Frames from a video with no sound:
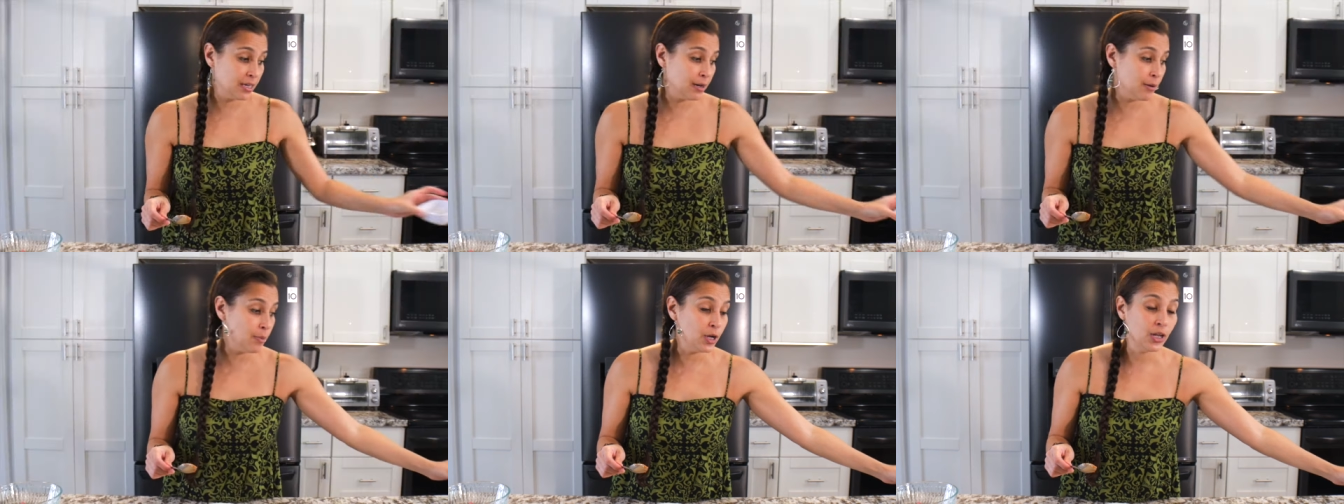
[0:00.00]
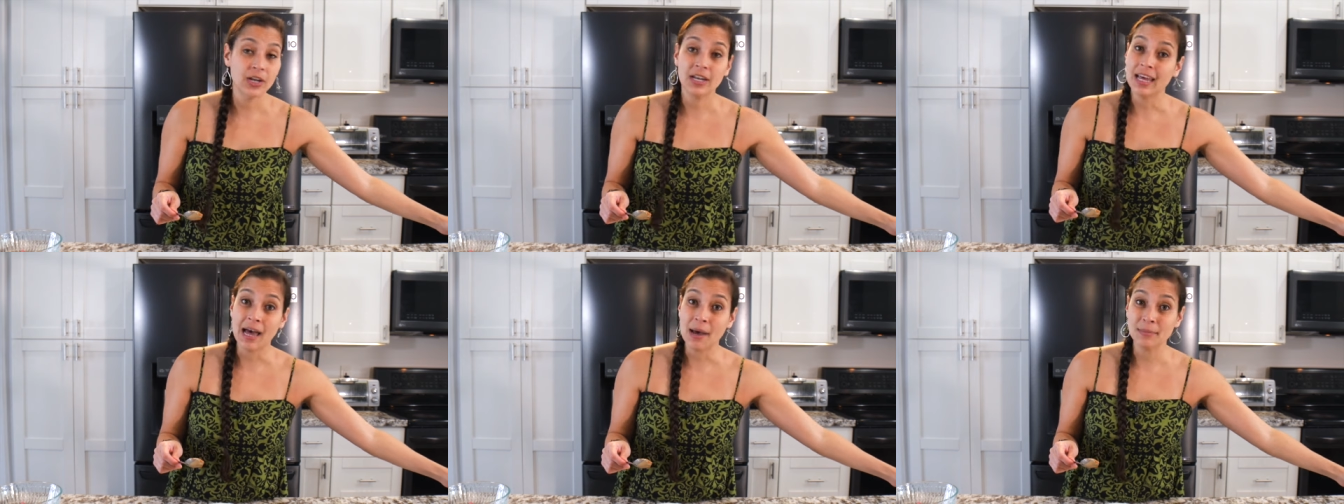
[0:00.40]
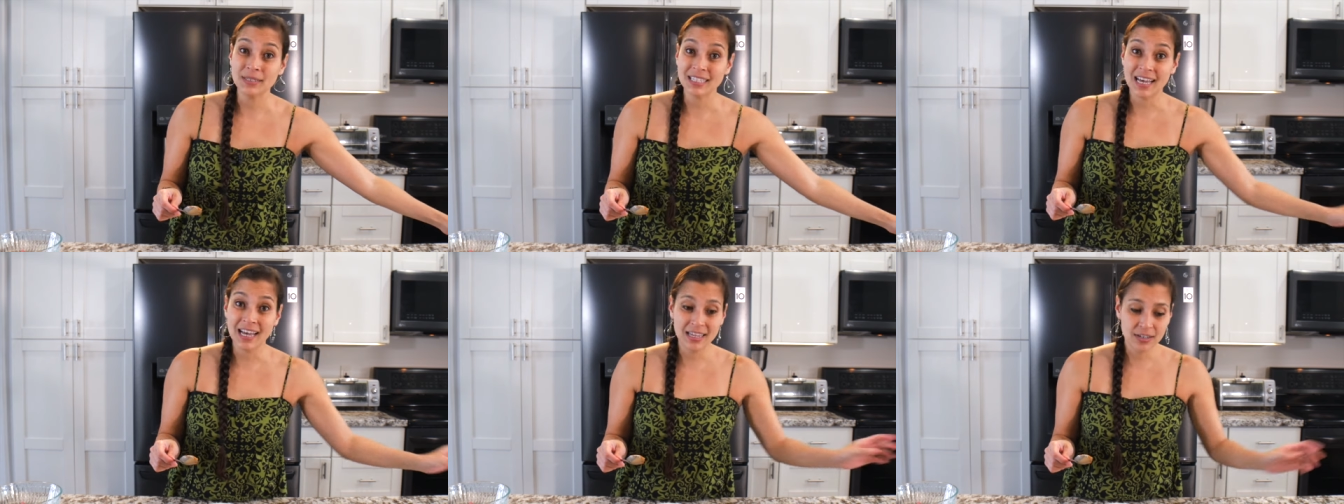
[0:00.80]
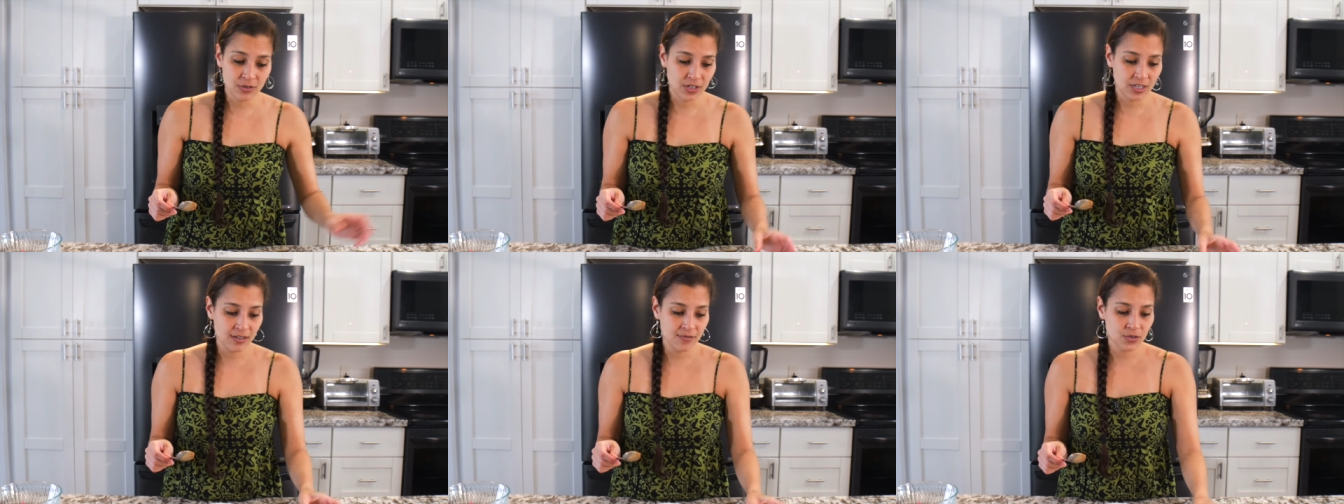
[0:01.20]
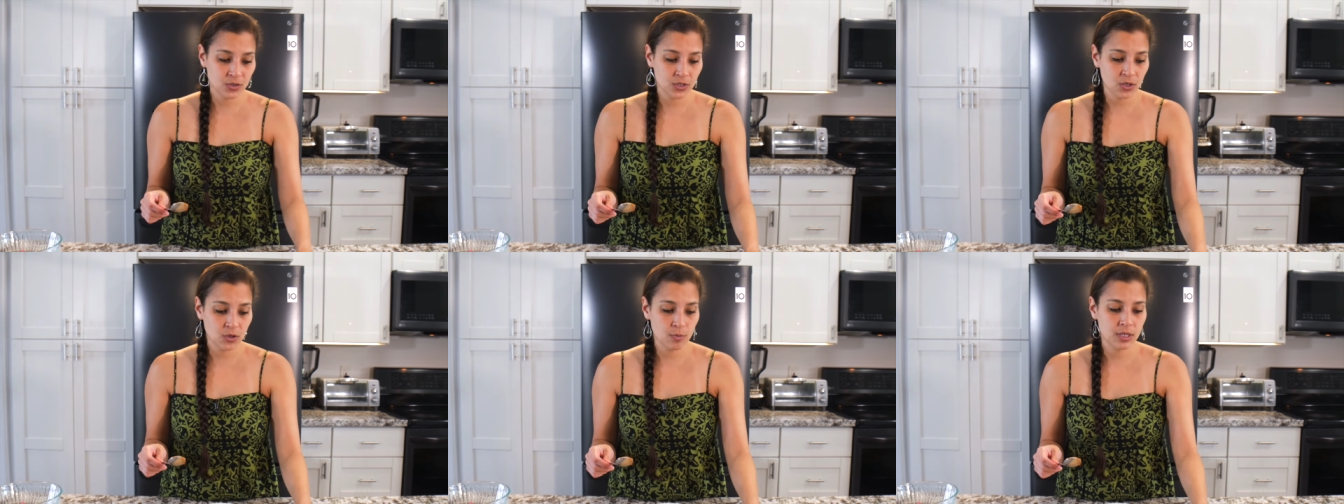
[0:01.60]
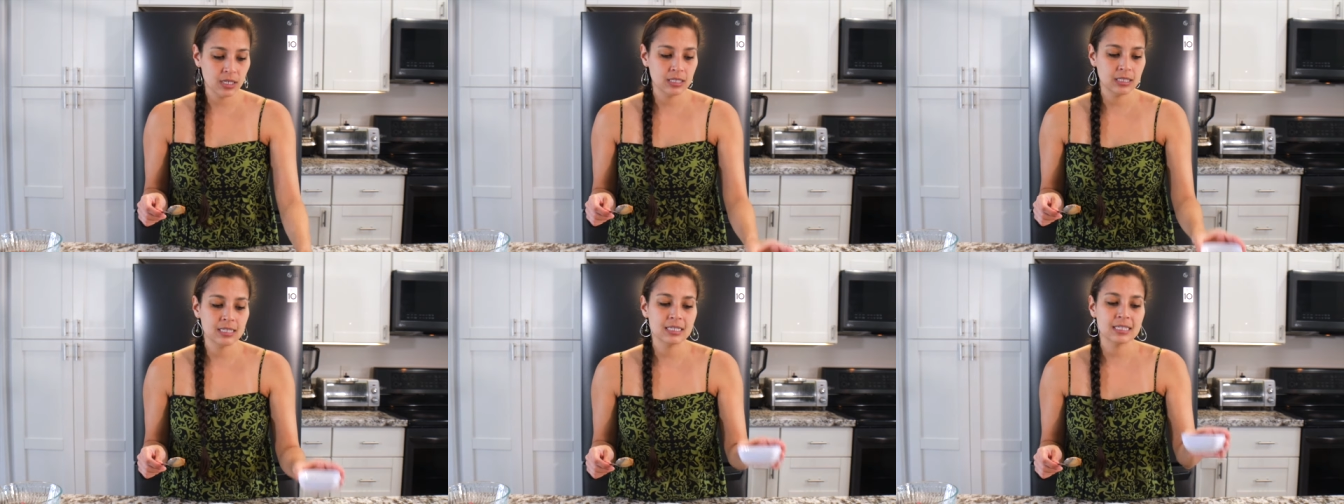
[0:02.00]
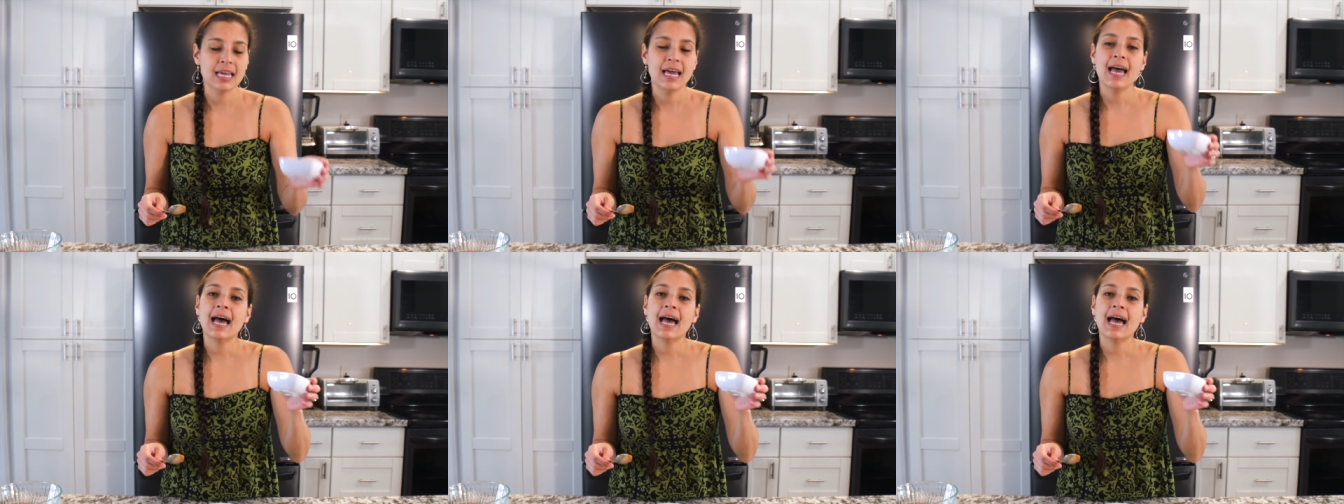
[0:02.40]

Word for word: it up on Amazon or any of those other places.